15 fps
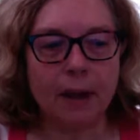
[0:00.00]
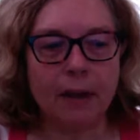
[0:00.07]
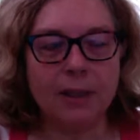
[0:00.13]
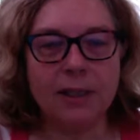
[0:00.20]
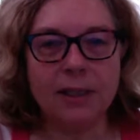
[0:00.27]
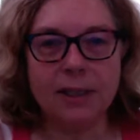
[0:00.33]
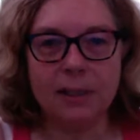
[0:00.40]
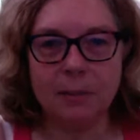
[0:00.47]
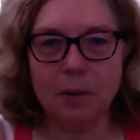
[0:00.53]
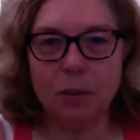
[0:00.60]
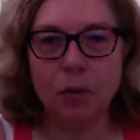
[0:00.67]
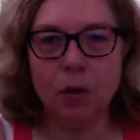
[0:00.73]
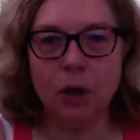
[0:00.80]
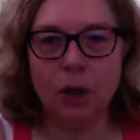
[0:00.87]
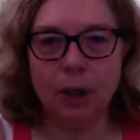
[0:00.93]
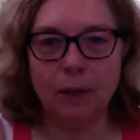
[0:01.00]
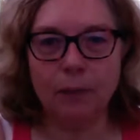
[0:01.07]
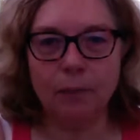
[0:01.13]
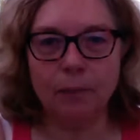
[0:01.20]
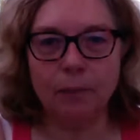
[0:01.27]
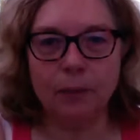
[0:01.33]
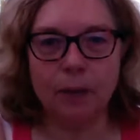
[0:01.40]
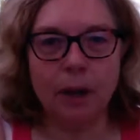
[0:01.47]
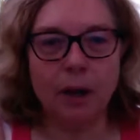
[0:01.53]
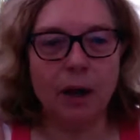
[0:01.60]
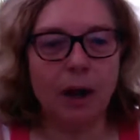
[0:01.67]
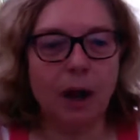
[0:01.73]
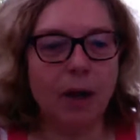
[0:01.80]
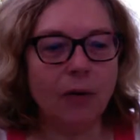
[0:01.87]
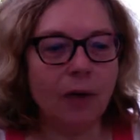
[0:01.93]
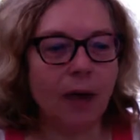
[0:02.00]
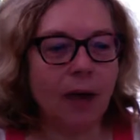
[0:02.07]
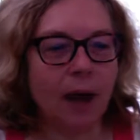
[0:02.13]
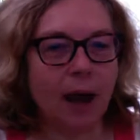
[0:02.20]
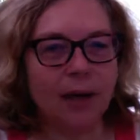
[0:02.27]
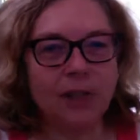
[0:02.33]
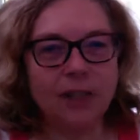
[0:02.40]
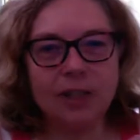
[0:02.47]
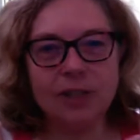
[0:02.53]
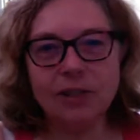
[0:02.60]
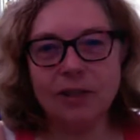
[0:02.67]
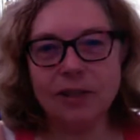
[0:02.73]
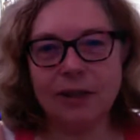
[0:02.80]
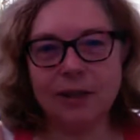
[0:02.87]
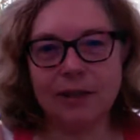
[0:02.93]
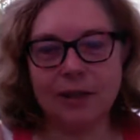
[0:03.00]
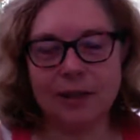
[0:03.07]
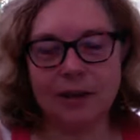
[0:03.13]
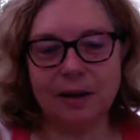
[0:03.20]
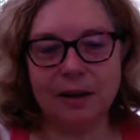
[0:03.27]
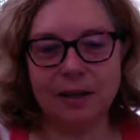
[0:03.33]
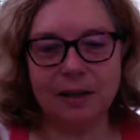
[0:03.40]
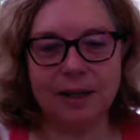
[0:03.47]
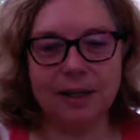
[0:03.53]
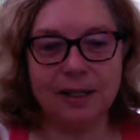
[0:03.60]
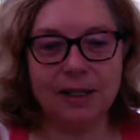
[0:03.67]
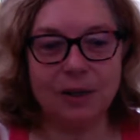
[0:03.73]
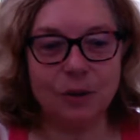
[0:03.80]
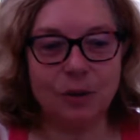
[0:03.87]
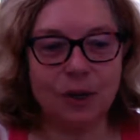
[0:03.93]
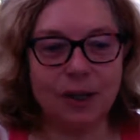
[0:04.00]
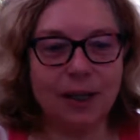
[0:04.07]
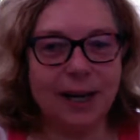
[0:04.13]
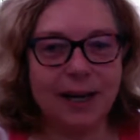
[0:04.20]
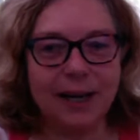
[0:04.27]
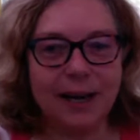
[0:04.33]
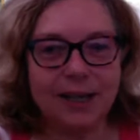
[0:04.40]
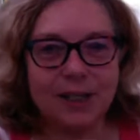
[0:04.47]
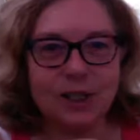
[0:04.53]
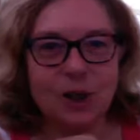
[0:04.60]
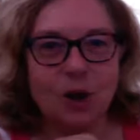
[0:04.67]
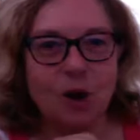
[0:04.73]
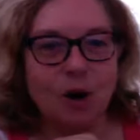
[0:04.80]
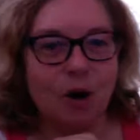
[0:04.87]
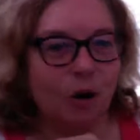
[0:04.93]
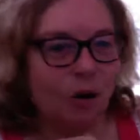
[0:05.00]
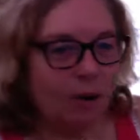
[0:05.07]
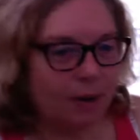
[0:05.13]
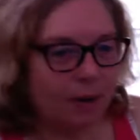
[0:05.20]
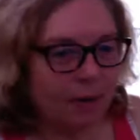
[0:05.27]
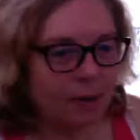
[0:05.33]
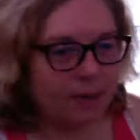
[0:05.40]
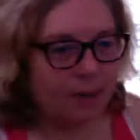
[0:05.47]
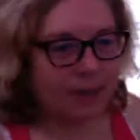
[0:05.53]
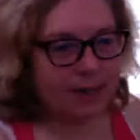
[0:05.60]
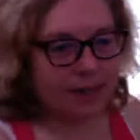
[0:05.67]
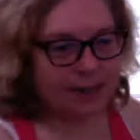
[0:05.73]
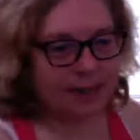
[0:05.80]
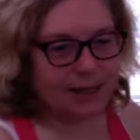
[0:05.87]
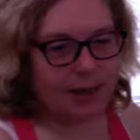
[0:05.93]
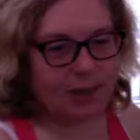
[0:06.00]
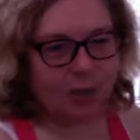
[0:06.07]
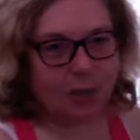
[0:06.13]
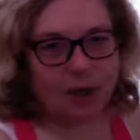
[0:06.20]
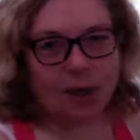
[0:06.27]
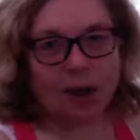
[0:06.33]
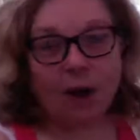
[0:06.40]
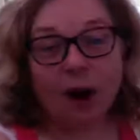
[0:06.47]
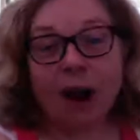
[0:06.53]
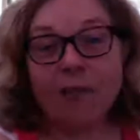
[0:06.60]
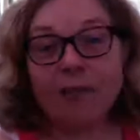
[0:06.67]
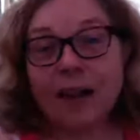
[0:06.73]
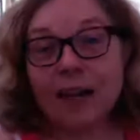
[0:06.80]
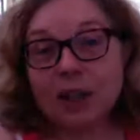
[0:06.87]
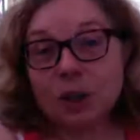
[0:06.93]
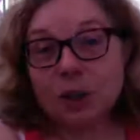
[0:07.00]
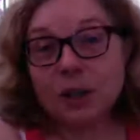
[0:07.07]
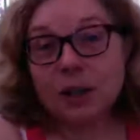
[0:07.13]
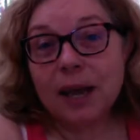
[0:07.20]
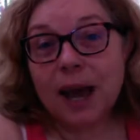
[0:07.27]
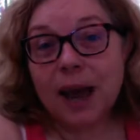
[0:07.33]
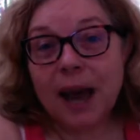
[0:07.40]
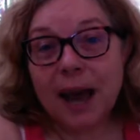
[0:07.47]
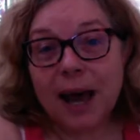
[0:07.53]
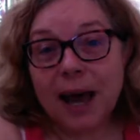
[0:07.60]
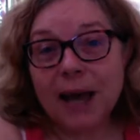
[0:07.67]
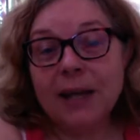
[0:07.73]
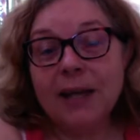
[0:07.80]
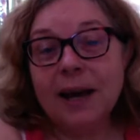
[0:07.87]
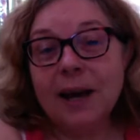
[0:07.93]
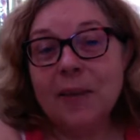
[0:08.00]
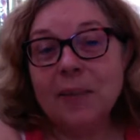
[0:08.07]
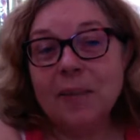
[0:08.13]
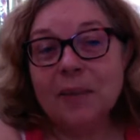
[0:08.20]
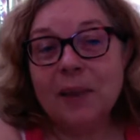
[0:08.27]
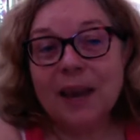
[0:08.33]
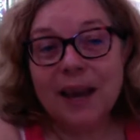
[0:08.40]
see me working. Okay, I just looked at the screen and I saw this table right here. I've actually had a, um,